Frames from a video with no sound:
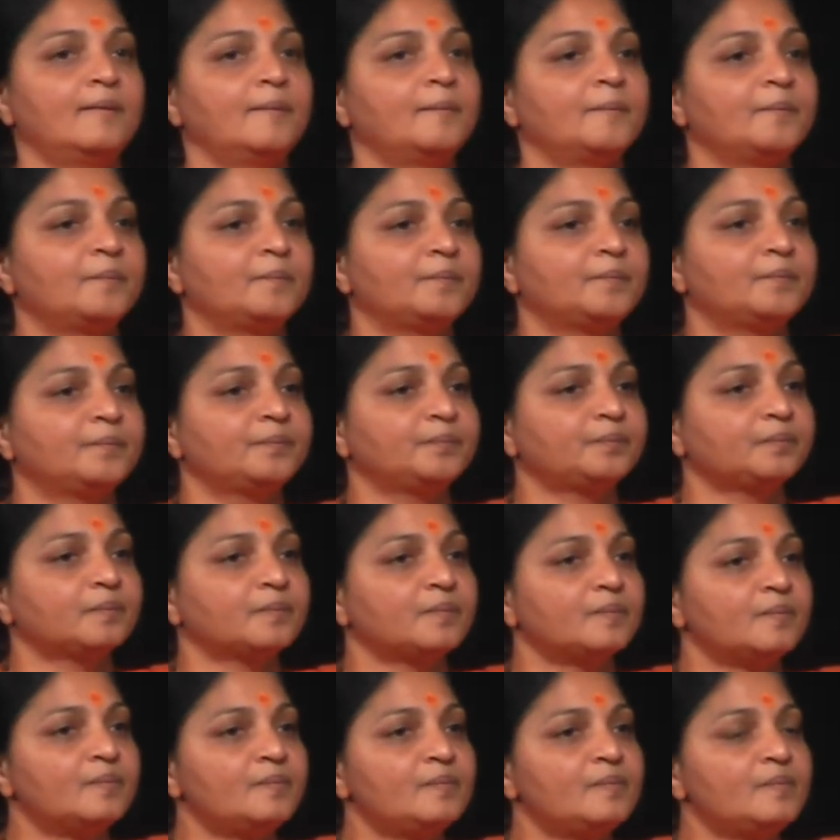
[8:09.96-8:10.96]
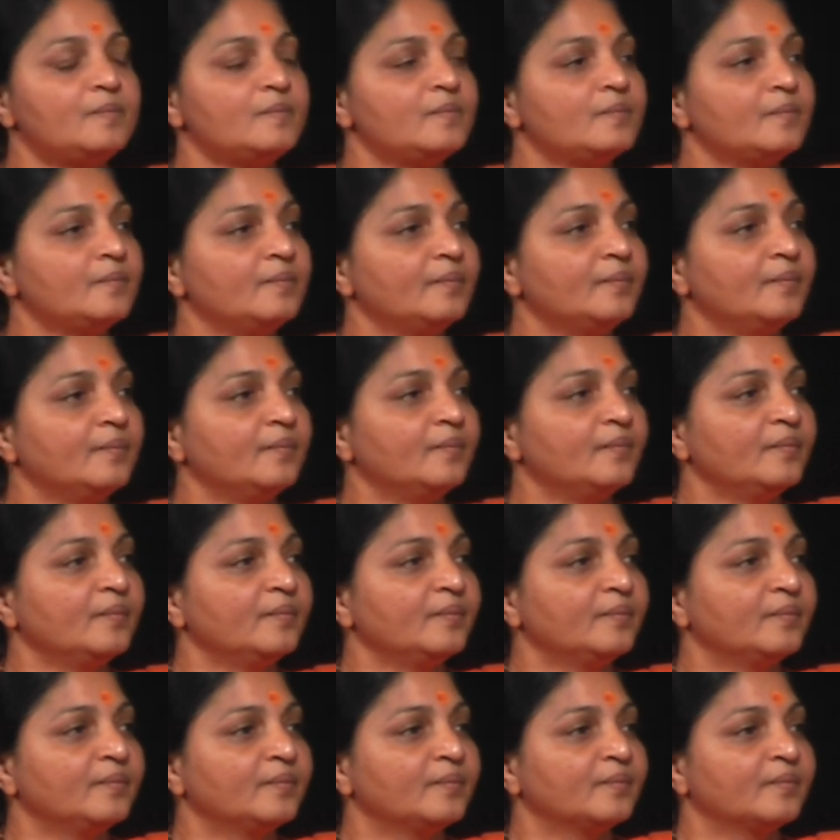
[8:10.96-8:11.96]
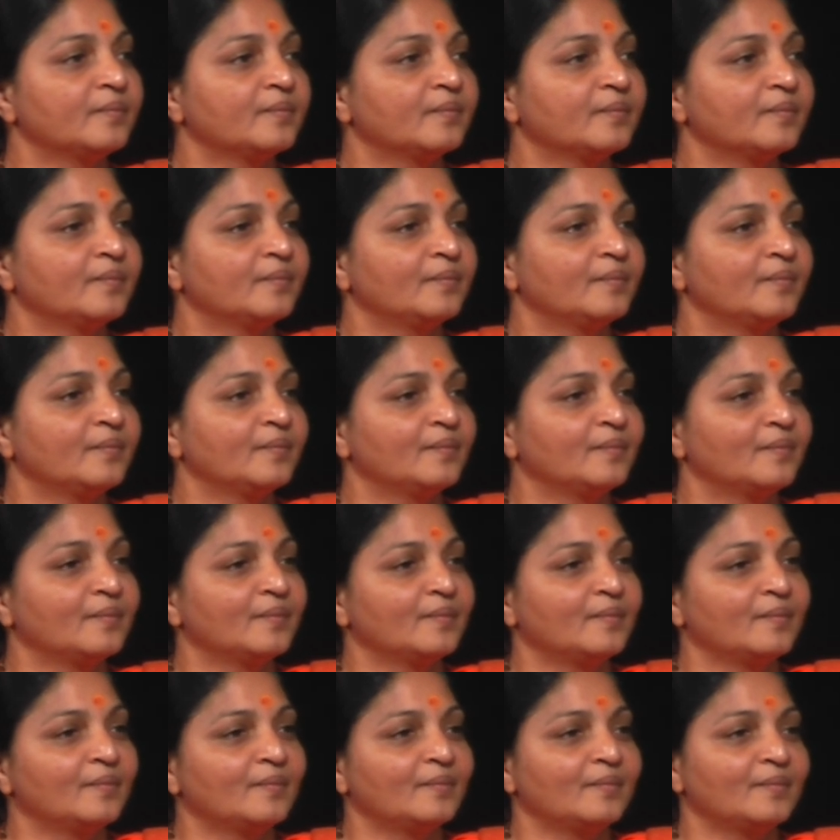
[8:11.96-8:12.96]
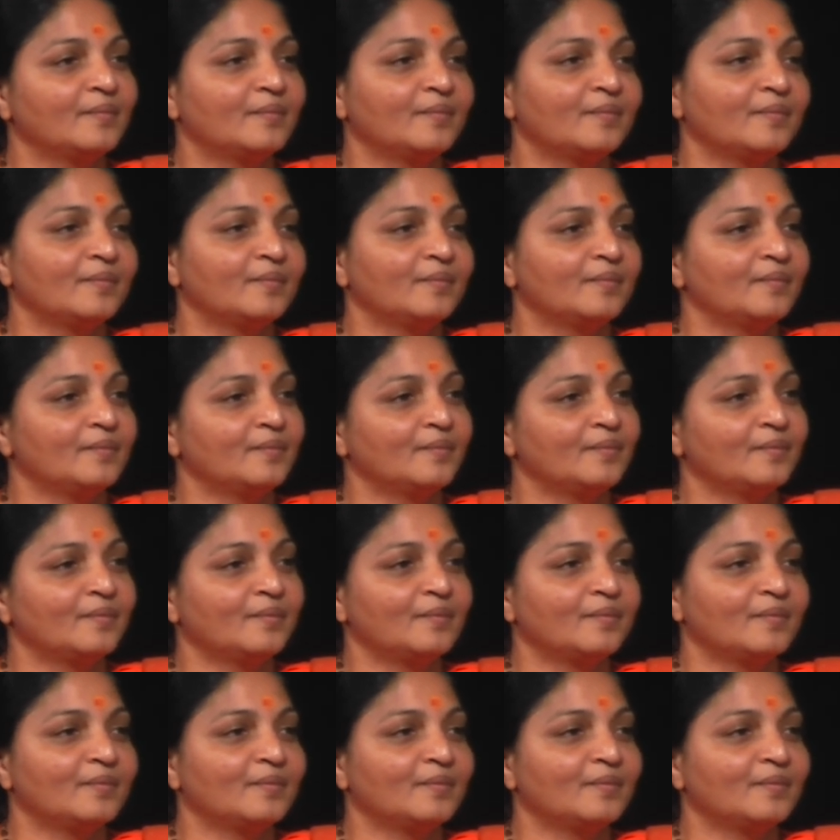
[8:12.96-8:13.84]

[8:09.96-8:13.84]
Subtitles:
(silence)